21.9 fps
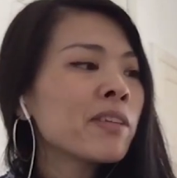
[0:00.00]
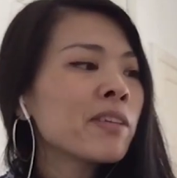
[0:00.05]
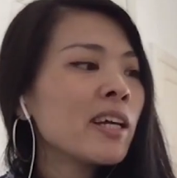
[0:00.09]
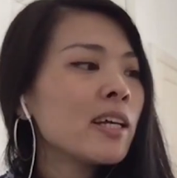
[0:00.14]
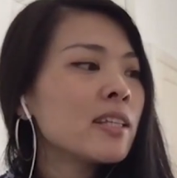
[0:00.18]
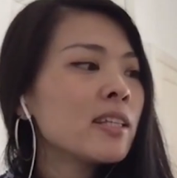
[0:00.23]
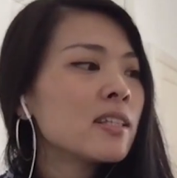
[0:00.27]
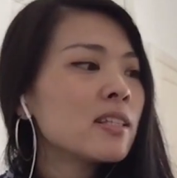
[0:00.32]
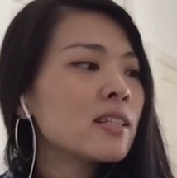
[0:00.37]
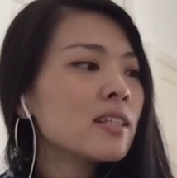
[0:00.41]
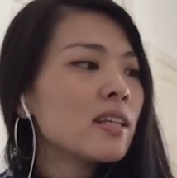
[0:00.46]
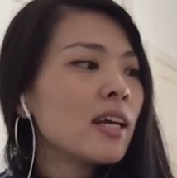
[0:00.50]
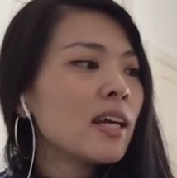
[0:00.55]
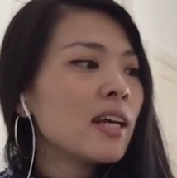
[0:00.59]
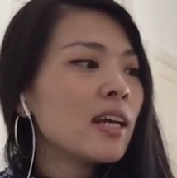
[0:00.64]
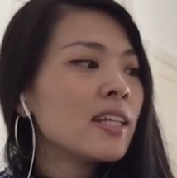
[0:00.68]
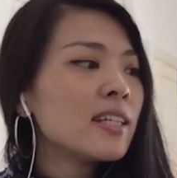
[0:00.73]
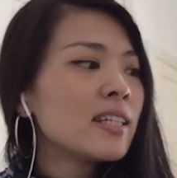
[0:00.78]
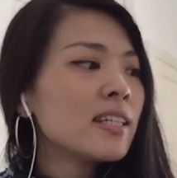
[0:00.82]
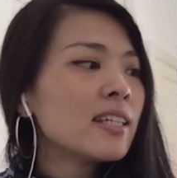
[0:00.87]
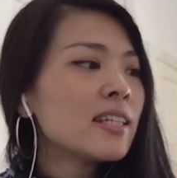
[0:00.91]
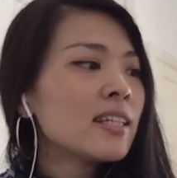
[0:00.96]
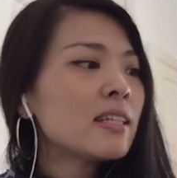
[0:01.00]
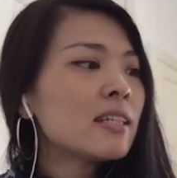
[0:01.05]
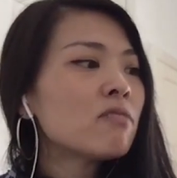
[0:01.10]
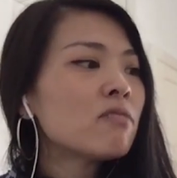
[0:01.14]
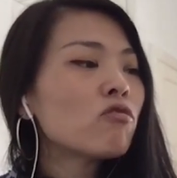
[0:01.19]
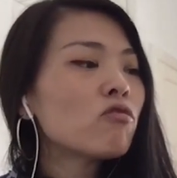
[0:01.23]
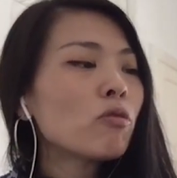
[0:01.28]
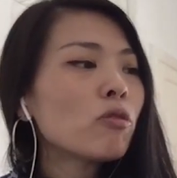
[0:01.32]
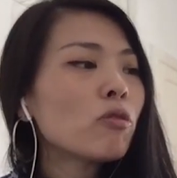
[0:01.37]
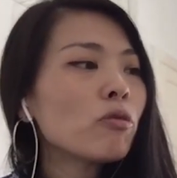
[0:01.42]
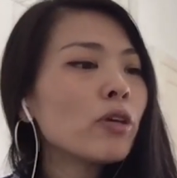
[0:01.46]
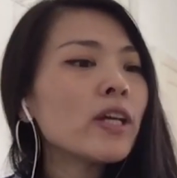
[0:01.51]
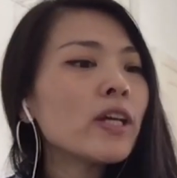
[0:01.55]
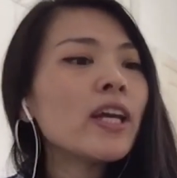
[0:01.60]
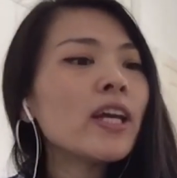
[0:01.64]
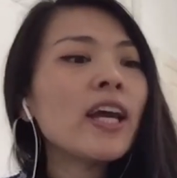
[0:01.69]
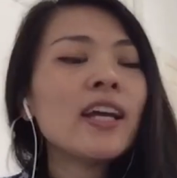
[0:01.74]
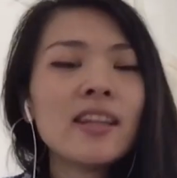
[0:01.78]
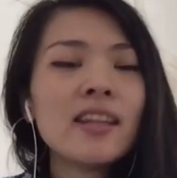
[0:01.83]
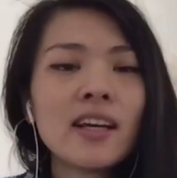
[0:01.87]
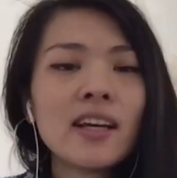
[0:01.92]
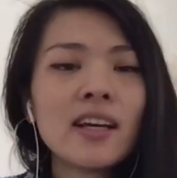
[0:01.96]
and and
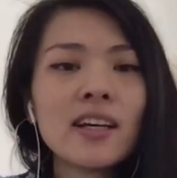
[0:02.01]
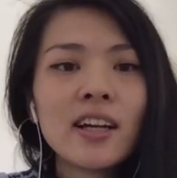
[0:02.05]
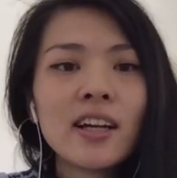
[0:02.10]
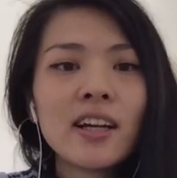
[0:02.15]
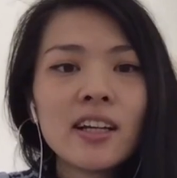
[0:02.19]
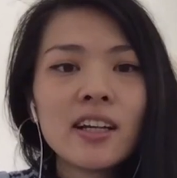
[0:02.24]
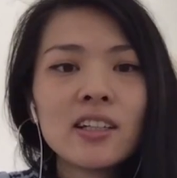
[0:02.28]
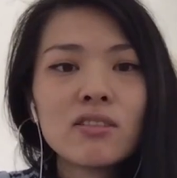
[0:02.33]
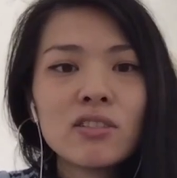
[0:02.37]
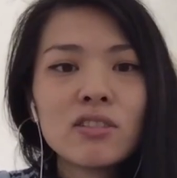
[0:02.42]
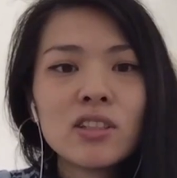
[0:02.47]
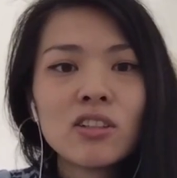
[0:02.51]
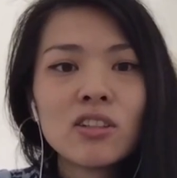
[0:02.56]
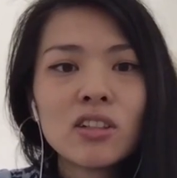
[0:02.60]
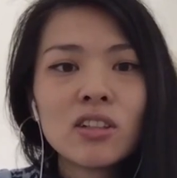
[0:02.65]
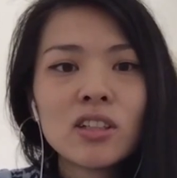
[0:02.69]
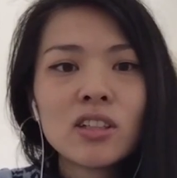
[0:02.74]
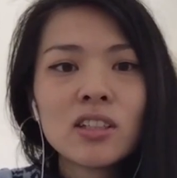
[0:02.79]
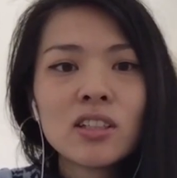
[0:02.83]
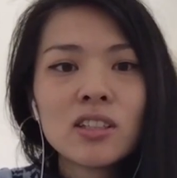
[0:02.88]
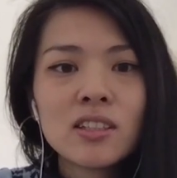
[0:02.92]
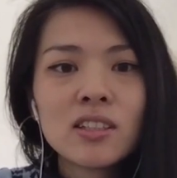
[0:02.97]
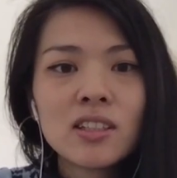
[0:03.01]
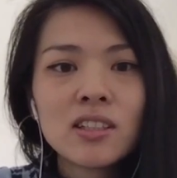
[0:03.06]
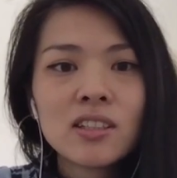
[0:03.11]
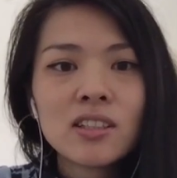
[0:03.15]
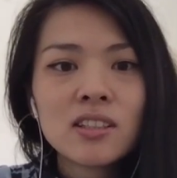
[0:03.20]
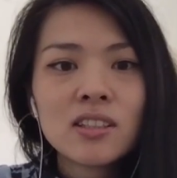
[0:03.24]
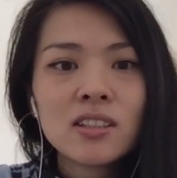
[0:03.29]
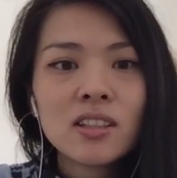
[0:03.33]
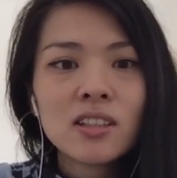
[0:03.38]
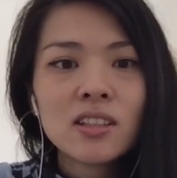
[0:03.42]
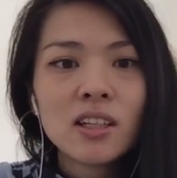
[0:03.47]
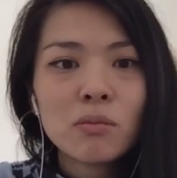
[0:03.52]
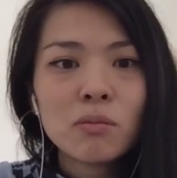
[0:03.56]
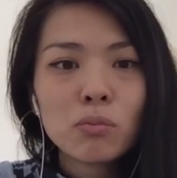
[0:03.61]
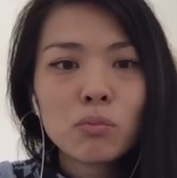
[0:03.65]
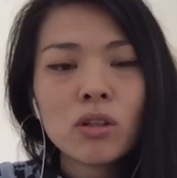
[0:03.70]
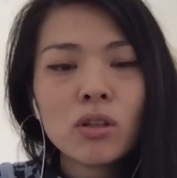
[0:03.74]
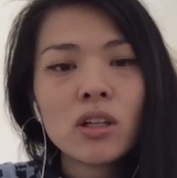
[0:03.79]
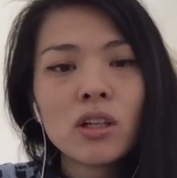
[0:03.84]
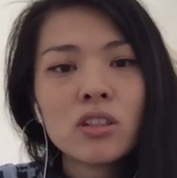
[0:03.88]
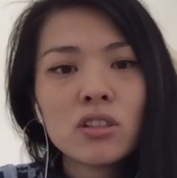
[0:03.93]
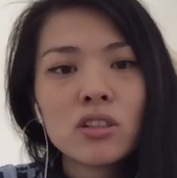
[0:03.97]
regain kind of seriousness in
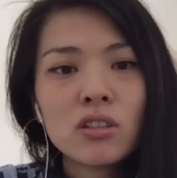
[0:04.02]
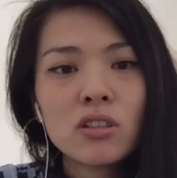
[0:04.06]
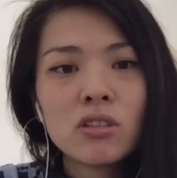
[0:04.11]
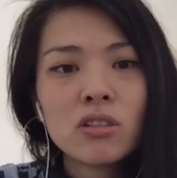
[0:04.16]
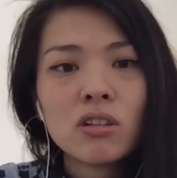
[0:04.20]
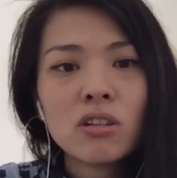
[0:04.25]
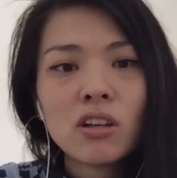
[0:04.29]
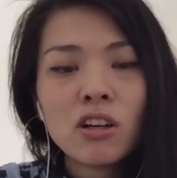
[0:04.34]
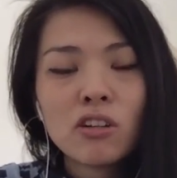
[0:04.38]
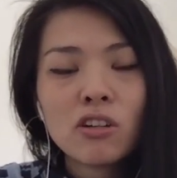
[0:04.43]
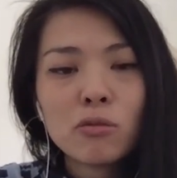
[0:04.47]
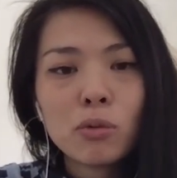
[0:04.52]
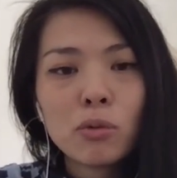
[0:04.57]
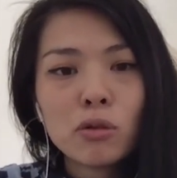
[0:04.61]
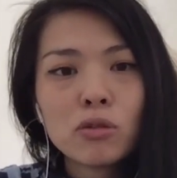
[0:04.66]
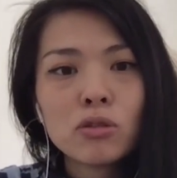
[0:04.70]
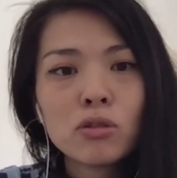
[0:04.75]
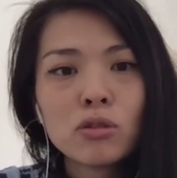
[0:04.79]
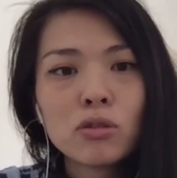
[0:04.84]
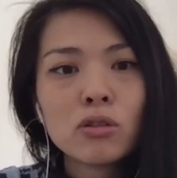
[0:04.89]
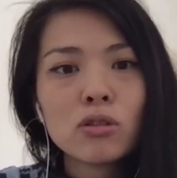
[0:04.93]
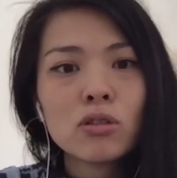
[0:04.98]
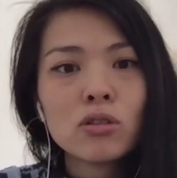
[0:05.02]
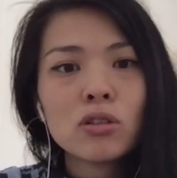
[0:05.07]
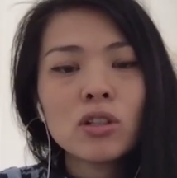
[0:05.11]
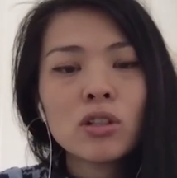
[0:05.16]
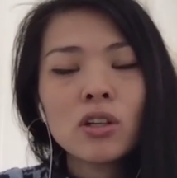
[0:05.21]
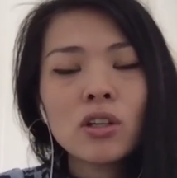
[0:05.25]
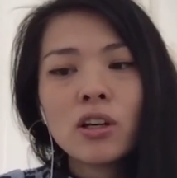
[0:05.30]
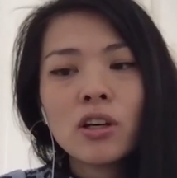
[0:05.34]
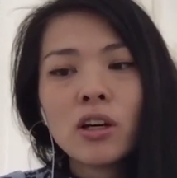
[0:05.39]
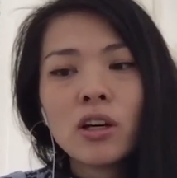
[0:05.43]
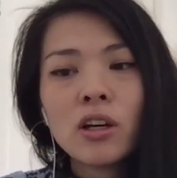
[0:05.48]
production of posters.